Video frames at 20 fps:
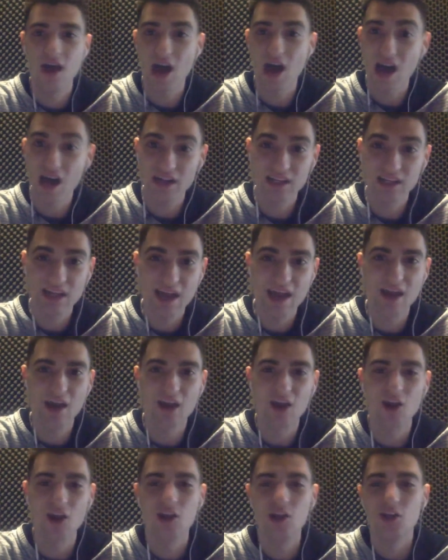on the
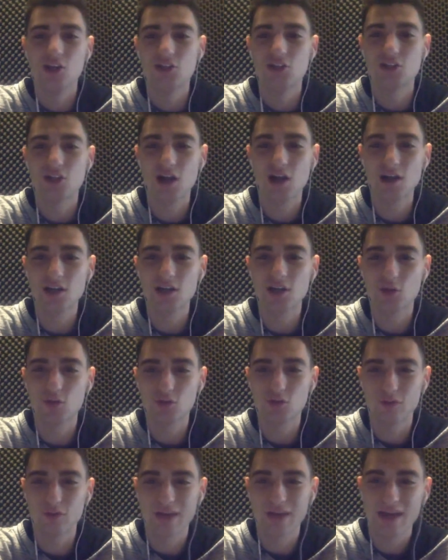air. So I'm going to go
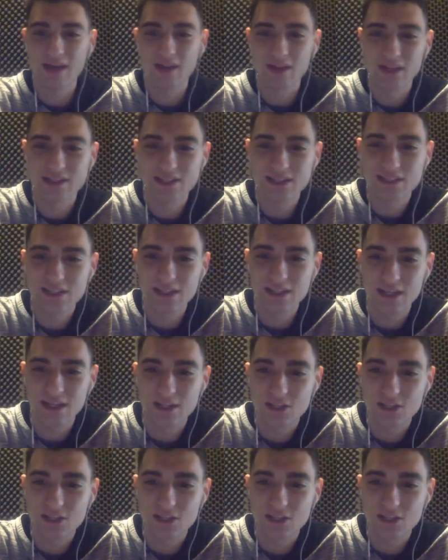through right now. Let's see.